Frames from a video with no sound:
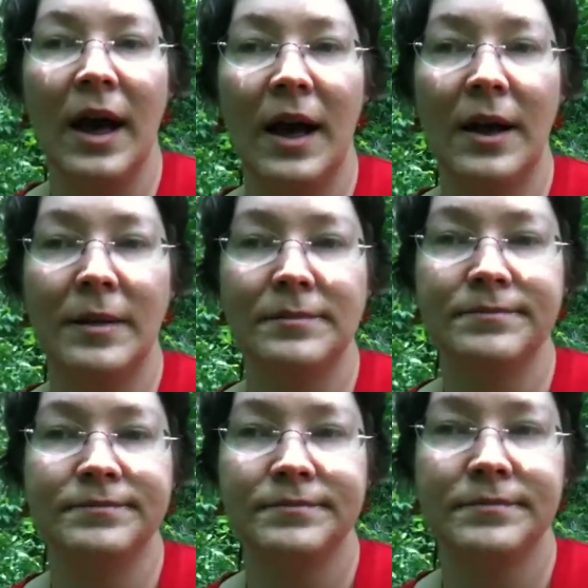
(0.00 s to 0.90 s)

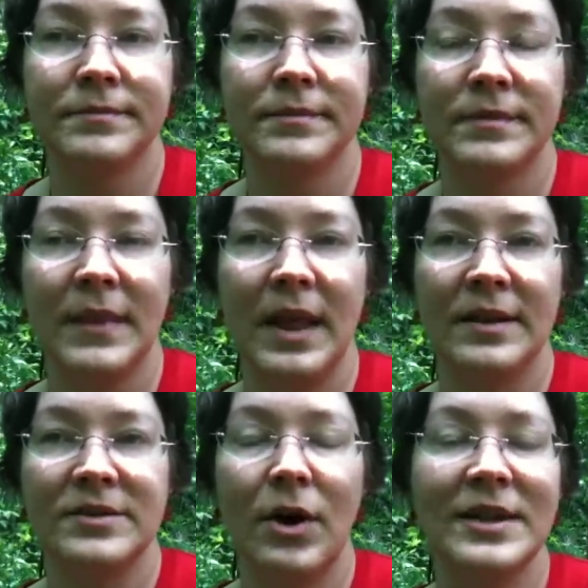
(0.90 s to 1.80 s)
Um,
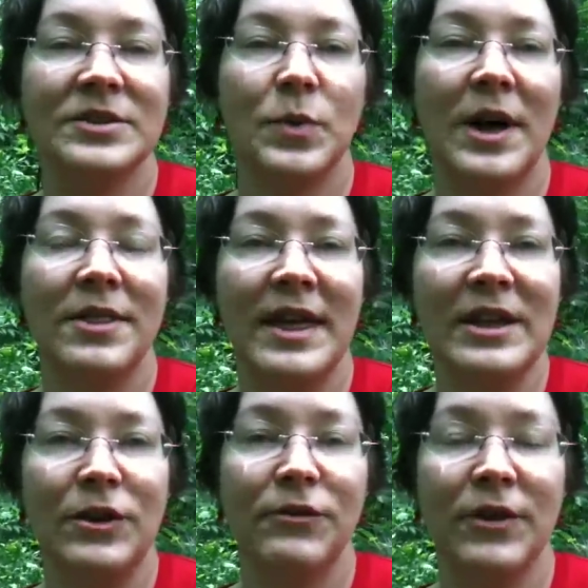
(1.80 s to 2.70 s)
so I just want to
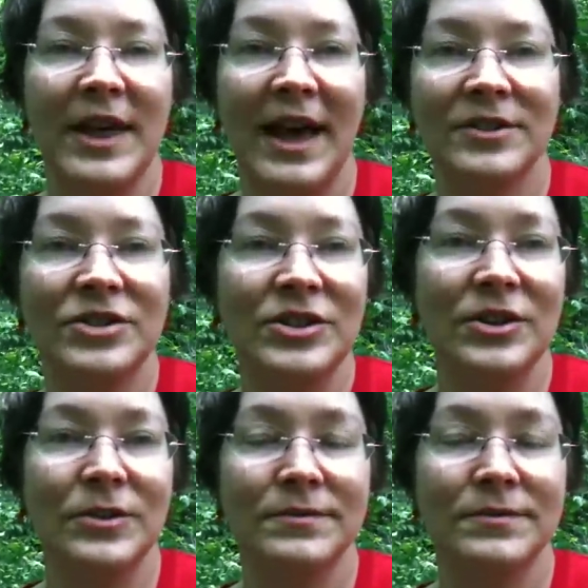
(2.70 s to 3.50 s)
thank you for that too.